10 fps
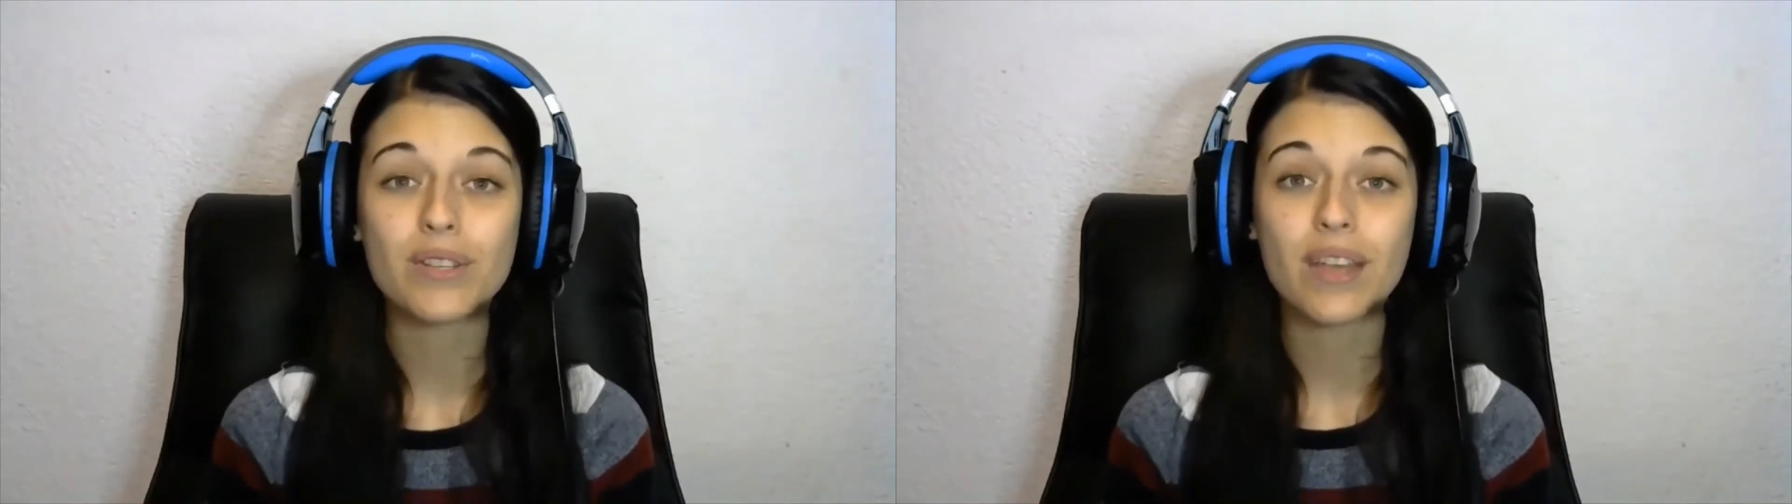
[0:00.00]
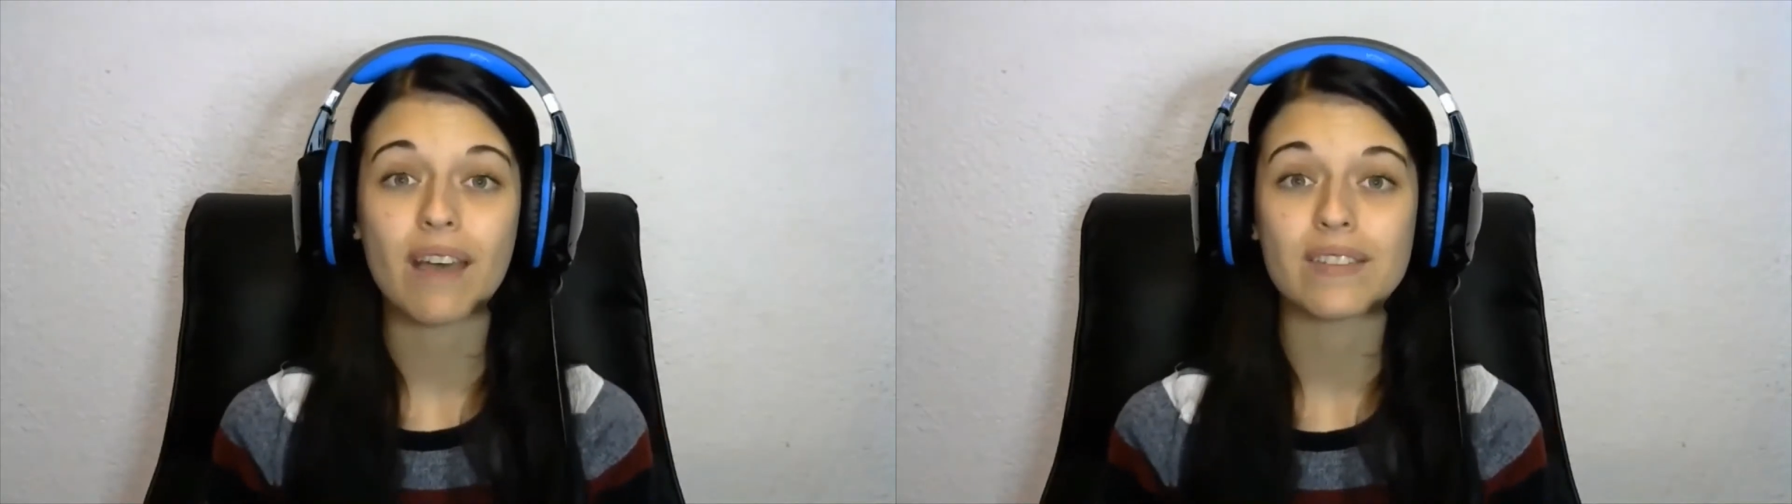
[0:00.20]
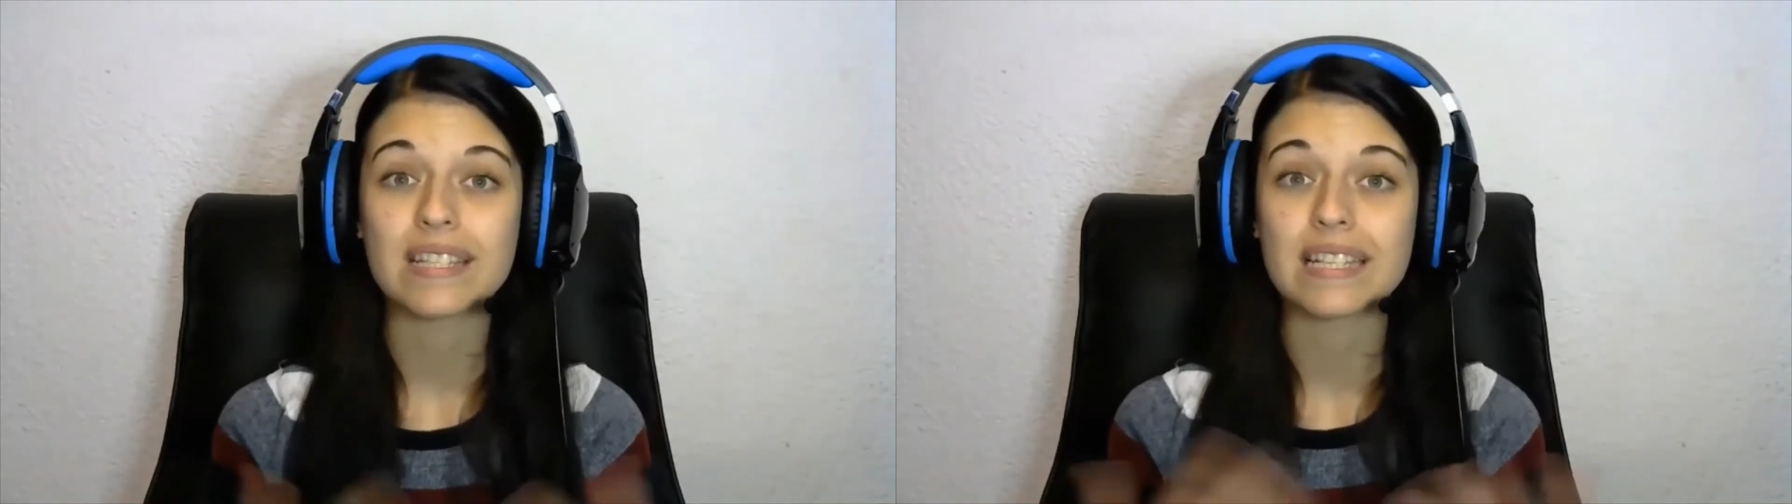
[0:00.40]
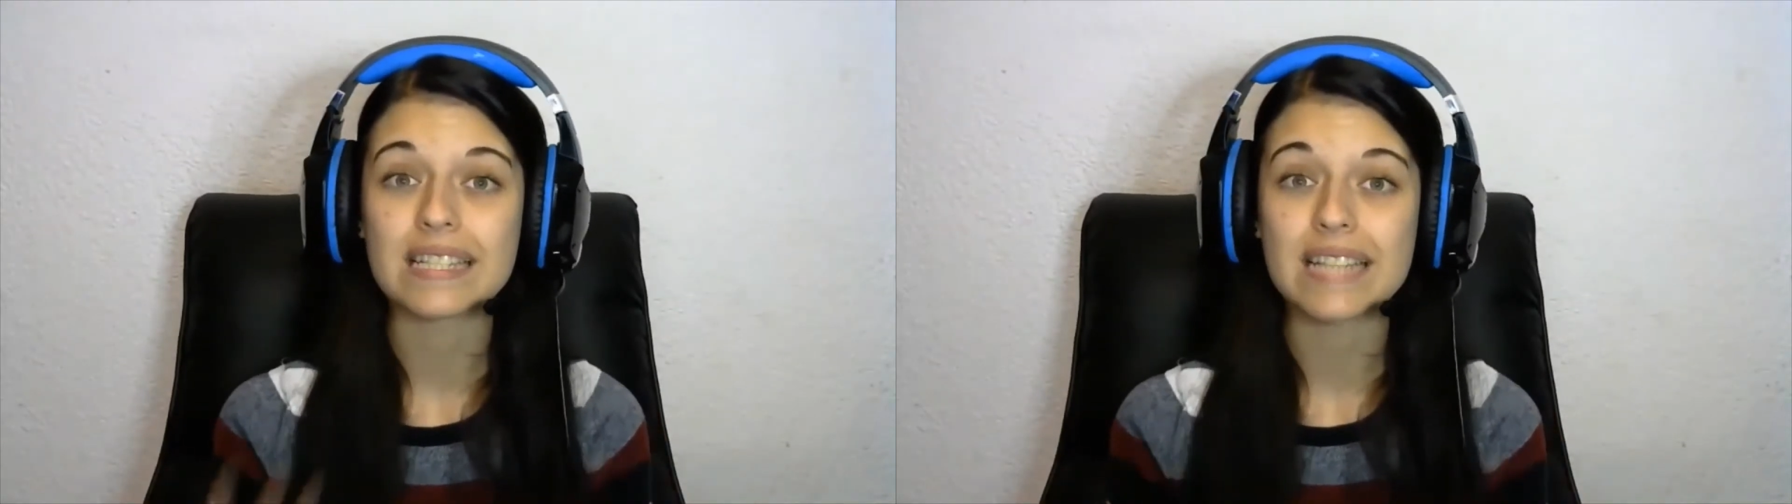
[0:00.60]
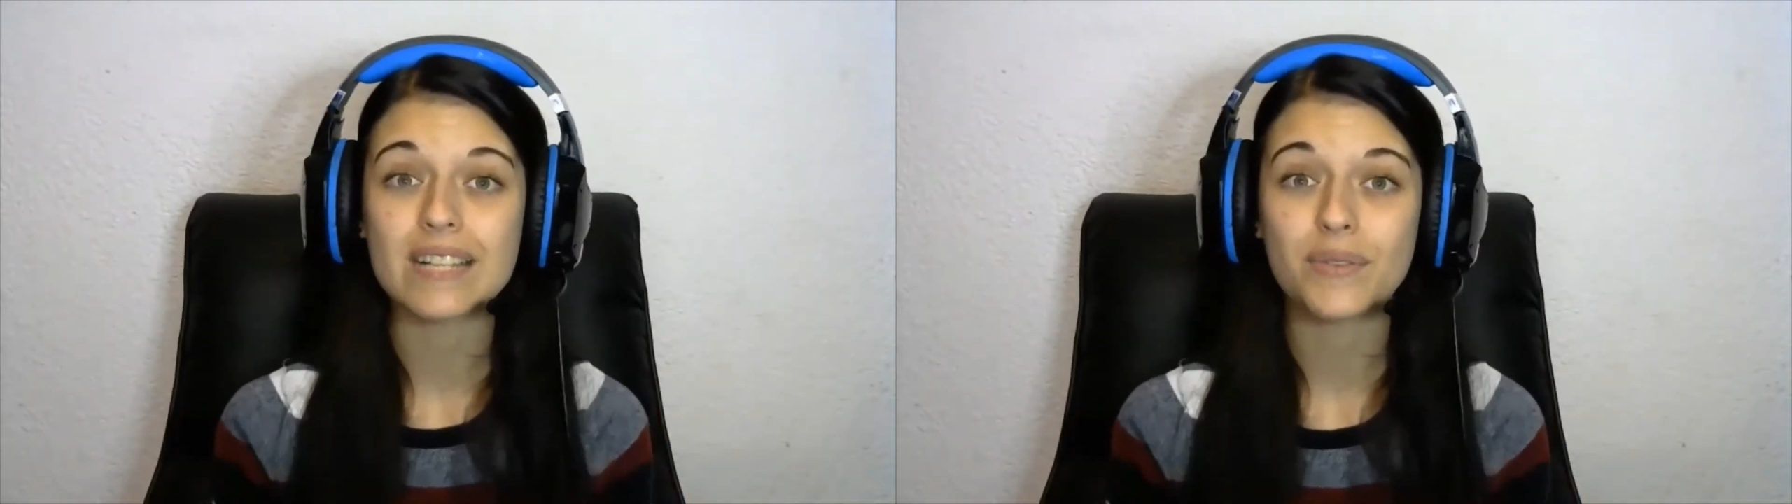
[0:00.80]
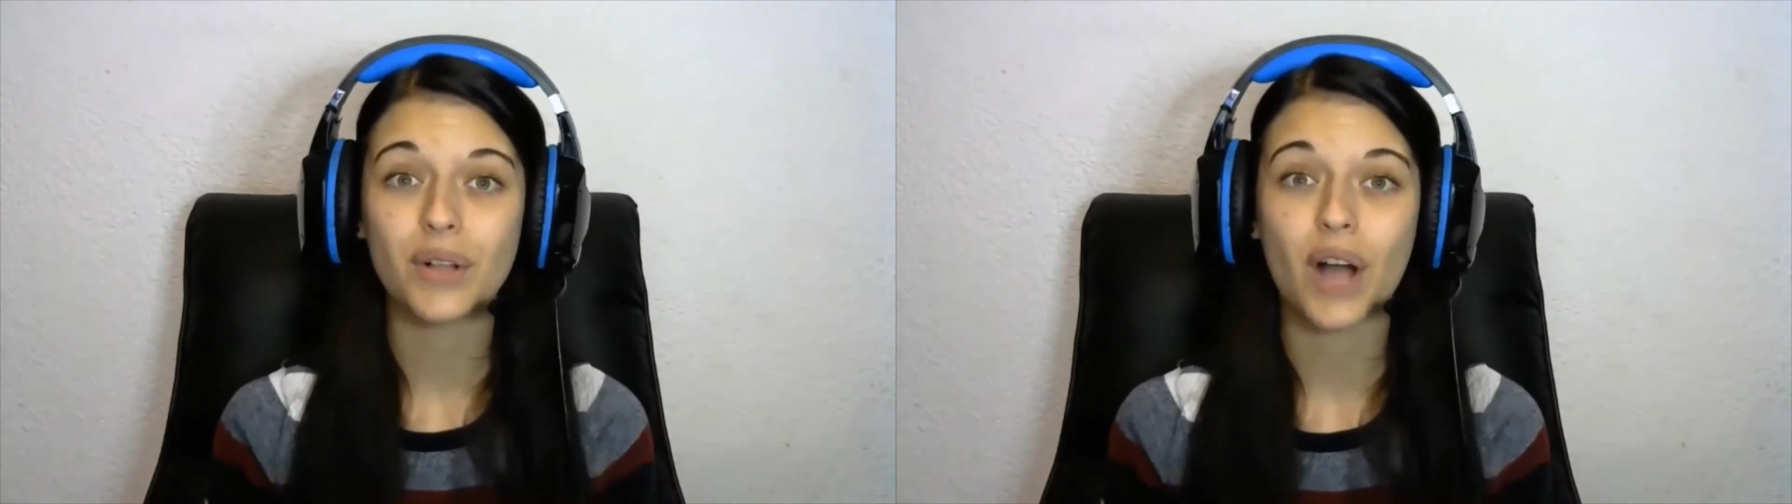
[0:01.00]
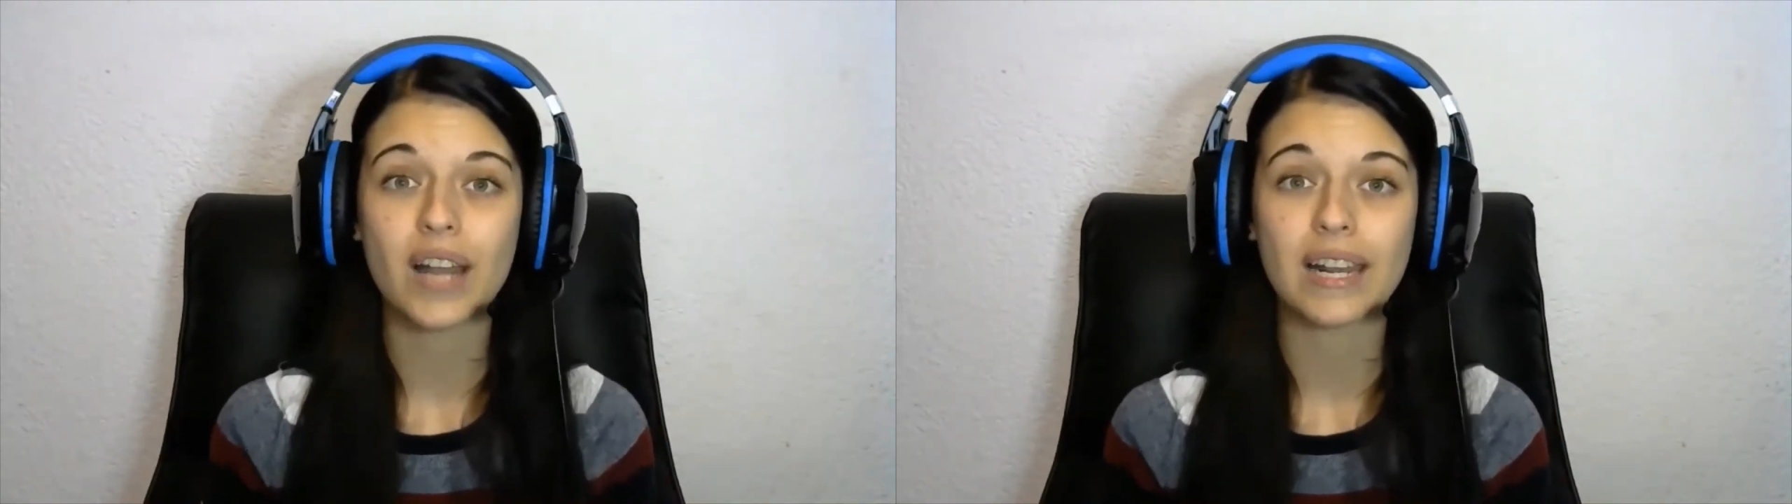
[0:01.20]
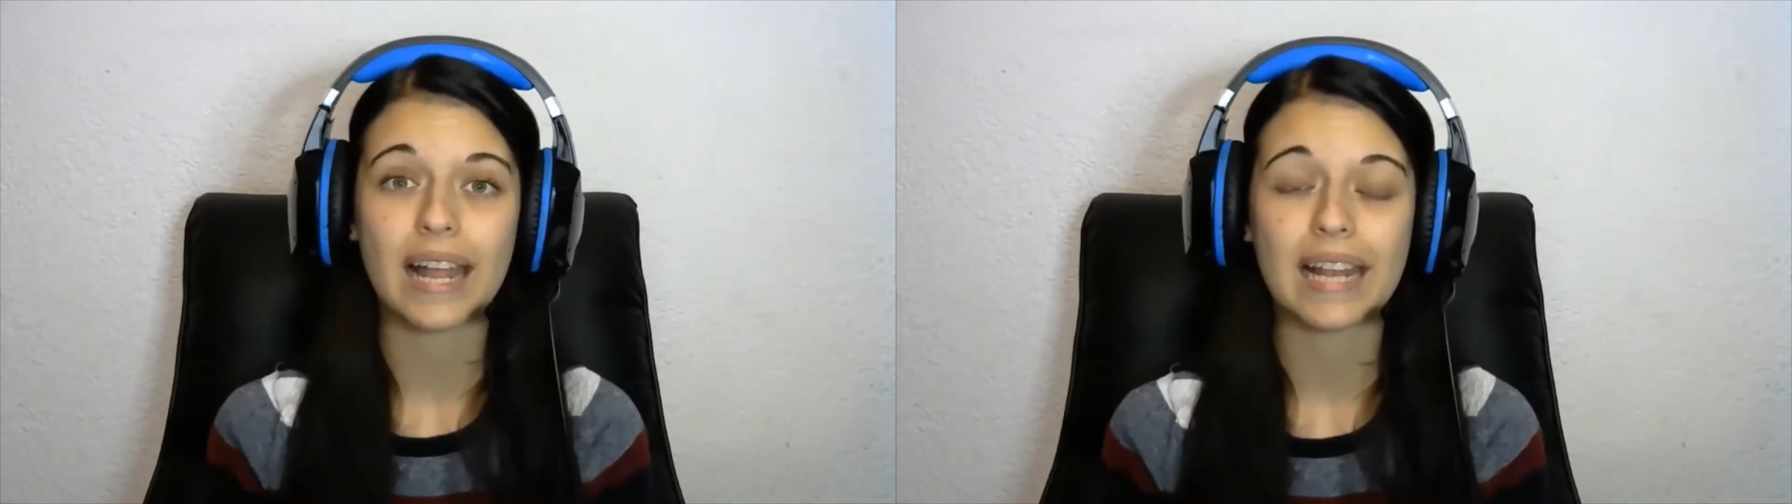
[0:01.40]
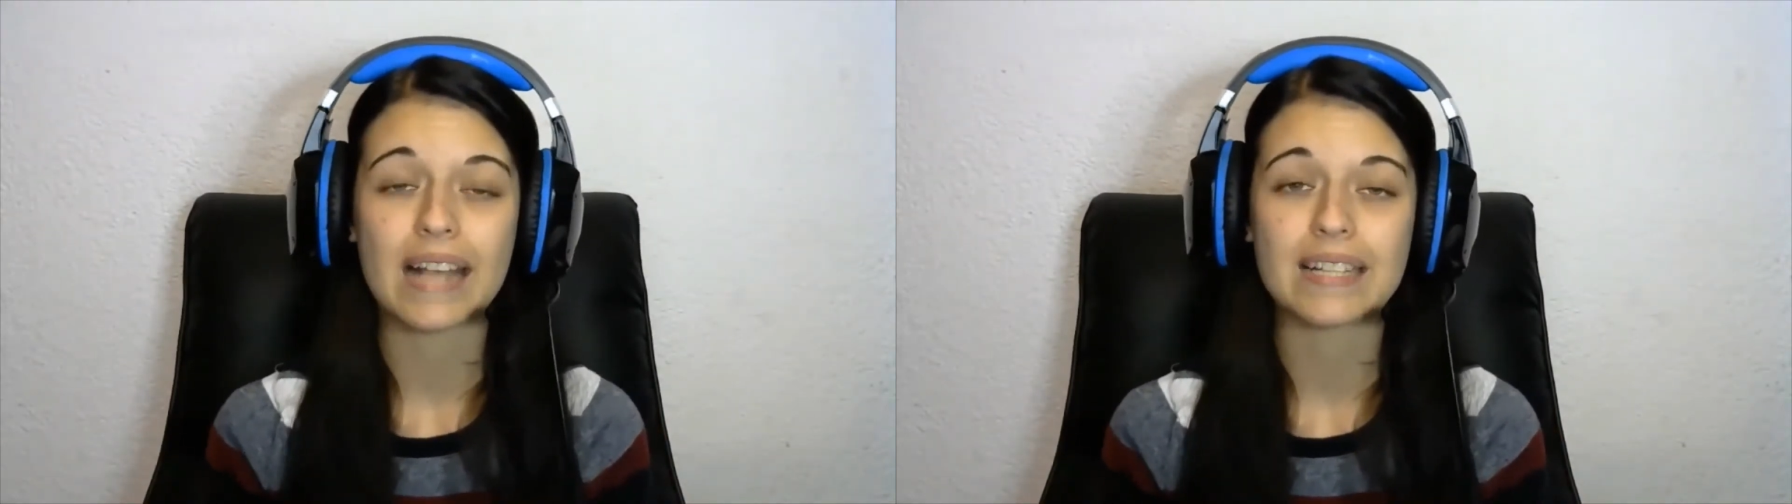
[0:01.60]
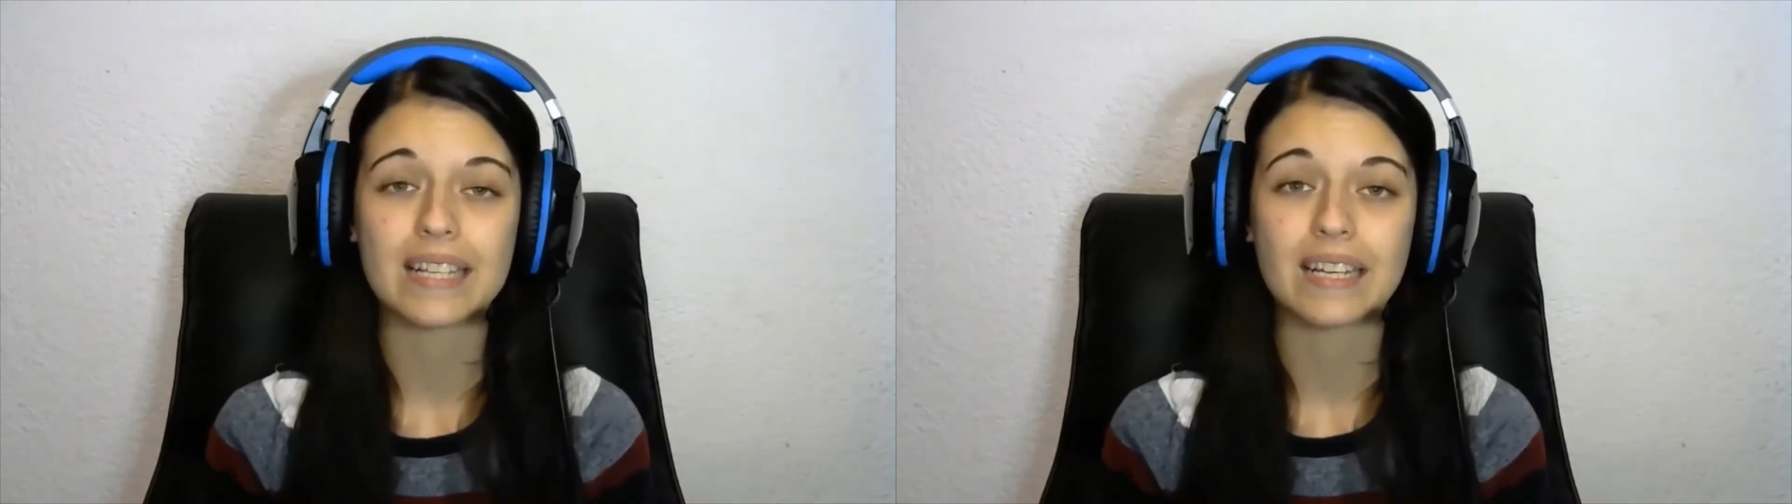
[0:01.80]
to have a successful online
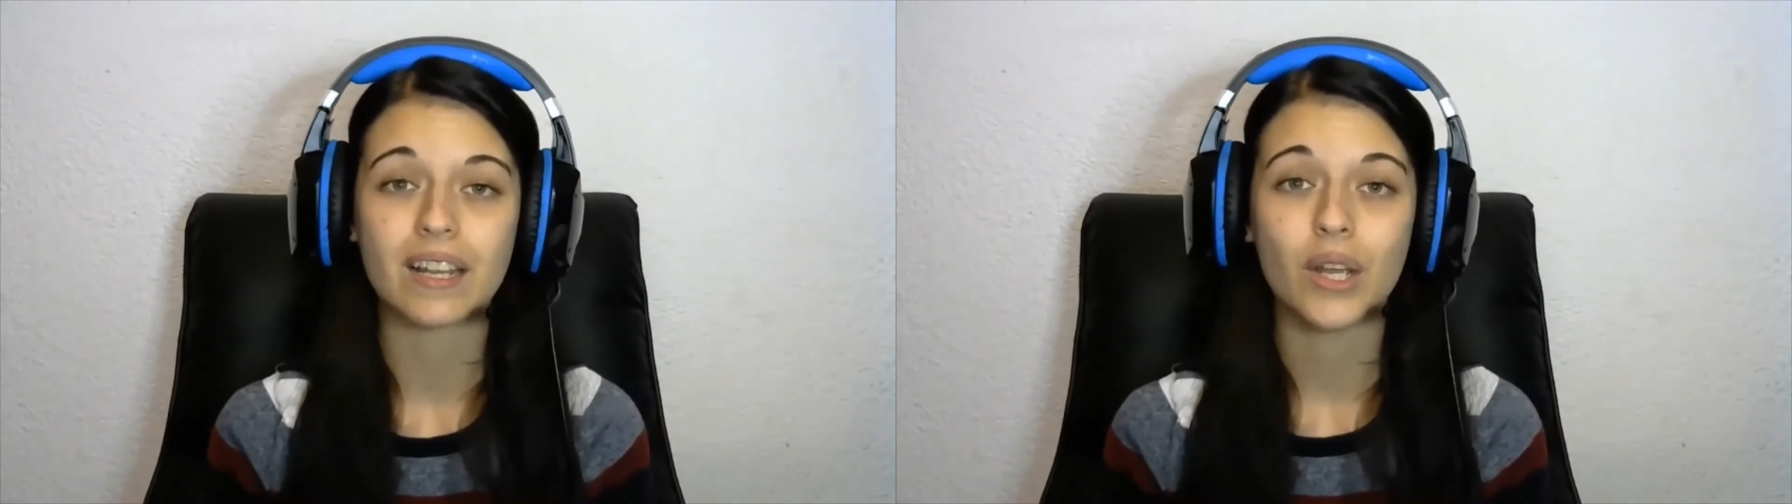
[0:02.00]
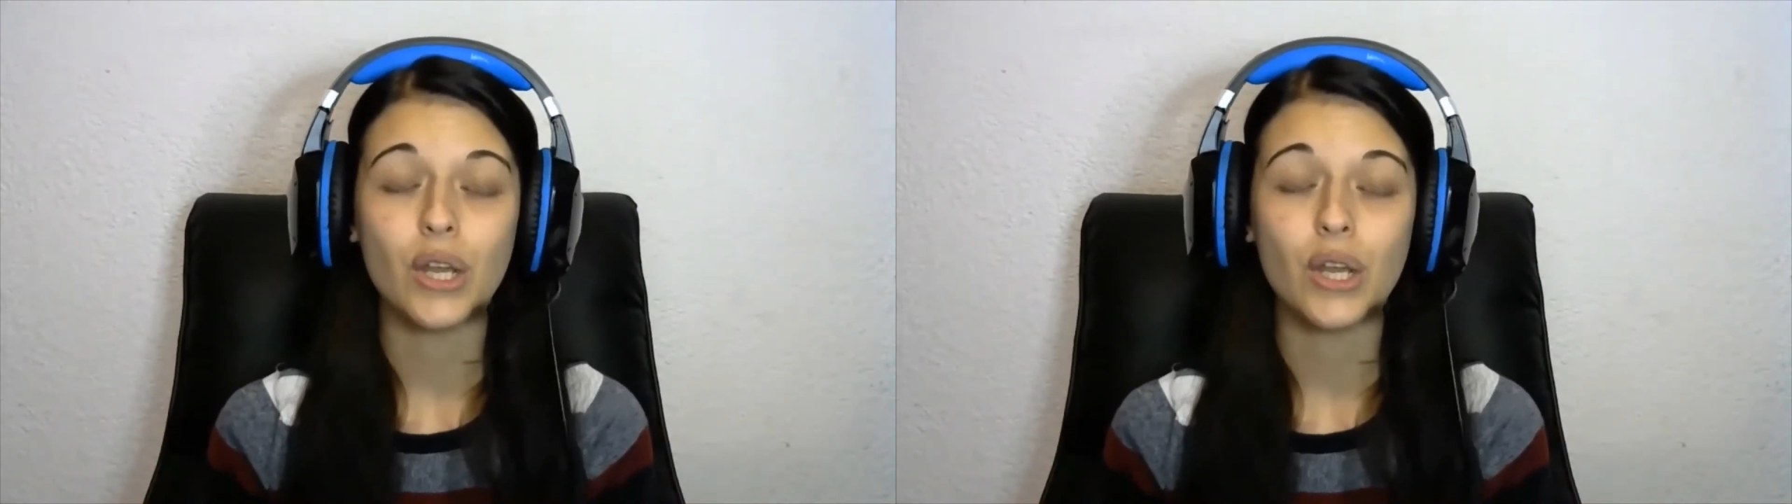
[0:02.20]
lesson.